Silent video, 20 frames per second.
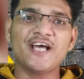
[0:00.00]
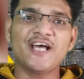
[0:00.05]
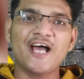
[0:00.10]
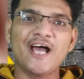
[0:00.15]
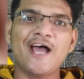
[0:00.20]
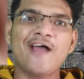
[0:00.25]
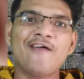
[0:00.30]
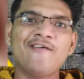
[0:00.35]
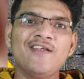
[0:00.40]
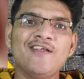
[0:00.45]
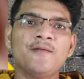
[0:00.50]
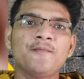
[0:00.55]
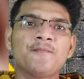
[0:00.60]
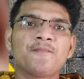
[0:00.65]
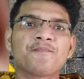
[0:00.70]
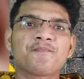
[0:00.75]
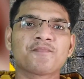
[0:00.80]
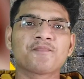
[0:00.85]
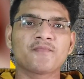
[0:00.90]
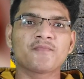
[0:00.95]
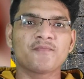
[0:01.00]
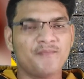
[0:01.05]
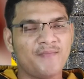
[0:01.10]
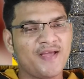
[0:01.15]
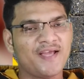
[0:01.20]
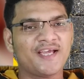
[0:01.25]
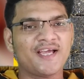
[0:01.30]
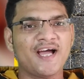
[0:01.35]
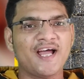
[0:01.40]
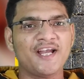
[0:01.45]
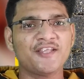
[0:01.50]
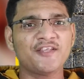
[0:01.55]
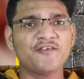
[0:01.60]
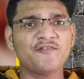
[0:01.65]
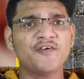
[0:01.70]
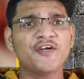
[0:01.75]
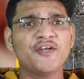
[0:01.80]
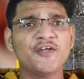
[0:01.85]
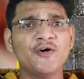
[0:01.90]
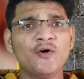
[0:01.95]
I will make
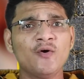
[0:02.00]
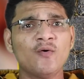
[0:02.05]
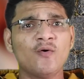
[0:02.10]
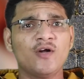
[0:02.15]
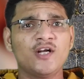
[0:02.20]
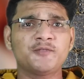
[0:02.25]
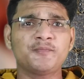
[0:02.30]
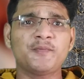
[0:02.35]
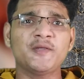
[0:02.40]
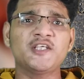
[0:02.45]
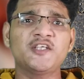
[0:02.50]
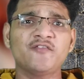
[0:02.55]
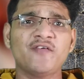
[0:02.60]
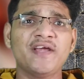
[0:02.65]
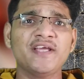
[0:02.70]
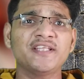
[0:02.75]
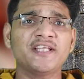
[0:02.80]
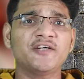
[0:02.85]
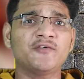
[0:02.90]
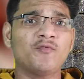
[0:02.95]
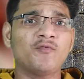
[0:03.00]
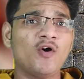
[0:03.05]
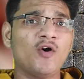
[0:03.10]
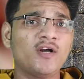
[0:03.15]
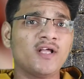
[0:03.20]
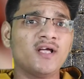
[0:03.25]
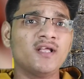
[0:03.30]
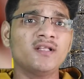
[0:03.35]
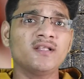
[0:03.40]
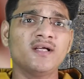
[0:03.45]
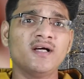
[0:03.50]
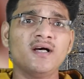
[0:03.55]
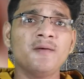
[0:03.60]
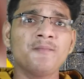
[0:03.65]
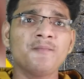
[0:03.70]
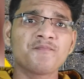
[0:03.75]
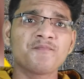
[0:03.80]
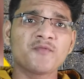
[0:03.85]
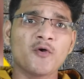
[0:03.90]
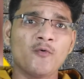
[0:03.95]
another video on specifying that what are
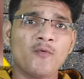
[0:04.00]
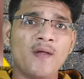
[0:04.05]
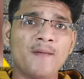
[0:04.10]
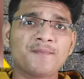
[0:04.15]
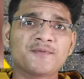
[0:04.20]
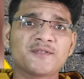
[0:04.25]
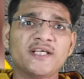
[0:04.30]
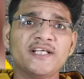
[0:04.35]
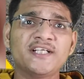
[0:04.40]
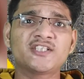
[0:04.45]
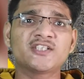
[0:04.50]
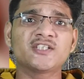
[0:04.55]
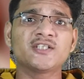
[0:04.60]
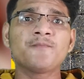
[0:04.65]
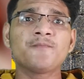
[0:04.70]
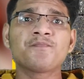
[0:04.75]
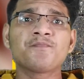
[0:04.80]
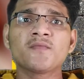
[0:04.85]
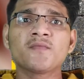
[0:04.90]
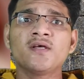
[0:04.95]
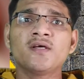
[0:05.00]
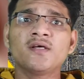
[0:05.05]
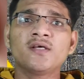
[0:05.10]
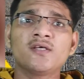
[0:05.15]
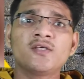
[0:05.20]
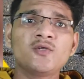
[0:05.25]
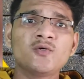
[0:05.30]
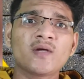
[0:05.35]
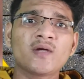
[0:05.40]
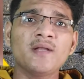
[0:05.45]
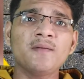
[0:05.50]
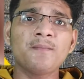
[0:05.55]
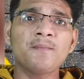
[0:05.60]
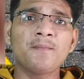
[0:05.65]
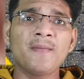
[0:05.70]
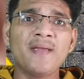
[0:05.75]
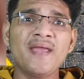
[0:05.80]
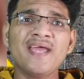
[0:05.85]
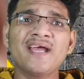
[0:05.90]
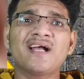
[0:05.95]
the websites you
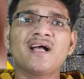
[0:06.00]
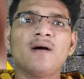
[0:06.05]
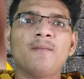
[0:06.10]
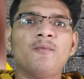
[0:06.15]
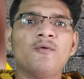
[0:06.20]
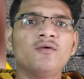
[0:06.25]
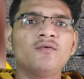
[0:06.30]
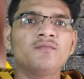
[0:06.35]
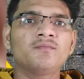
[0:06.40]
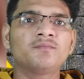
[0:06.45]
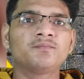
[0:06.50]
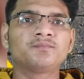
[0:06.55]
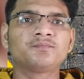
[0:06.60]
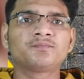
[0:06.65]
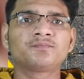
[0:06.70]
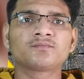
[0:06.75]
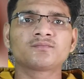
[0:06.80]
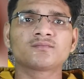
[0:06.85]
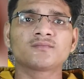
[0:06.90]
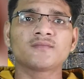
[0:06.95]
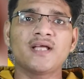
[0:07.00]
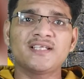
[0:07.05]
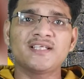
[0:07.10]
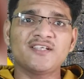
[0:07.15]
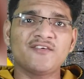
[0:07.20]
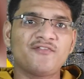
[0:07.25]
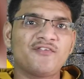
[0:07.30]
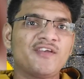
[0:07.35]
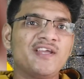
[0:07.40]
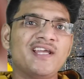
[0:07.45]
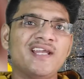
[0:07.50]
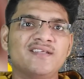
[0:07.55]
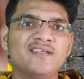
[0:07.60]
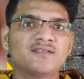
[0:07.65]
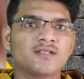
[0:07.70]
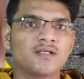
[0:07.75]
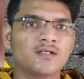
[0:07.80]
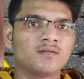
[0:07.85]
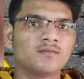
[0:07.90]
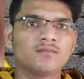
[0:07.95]
can make upon as a
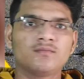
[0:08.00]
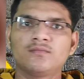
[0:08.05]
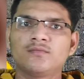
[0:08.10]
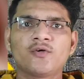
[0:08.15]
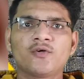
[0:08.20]
freelancer.